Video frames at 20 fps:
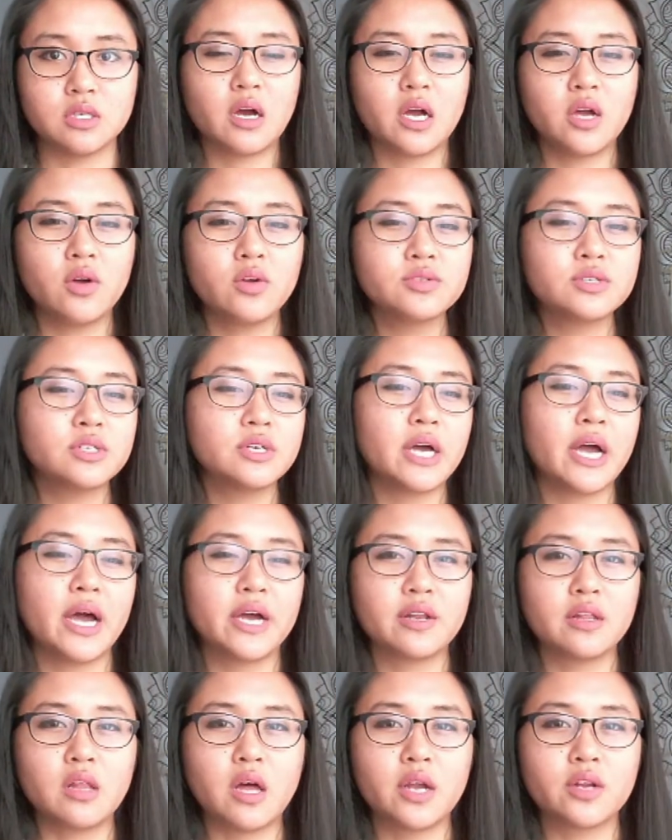I also had a
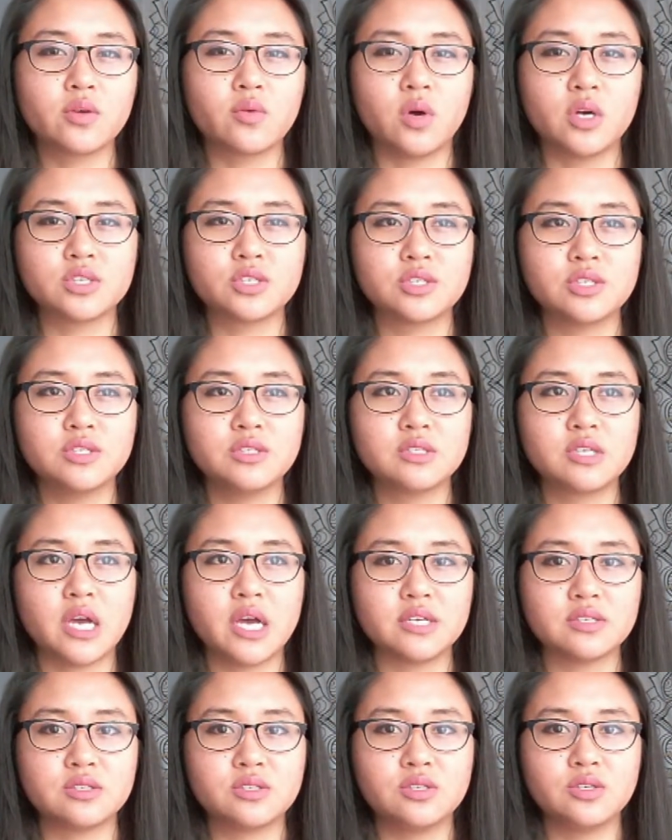lot of questions
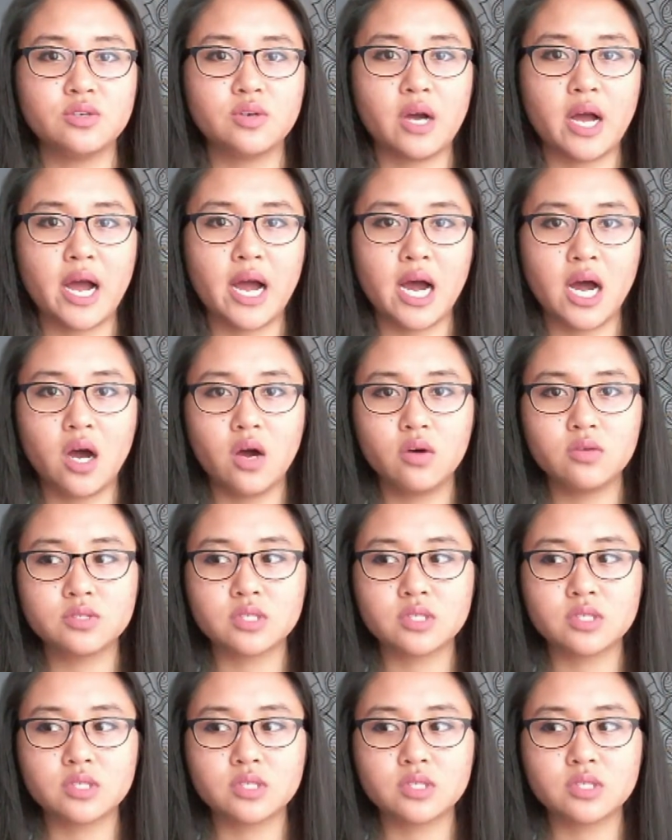as to how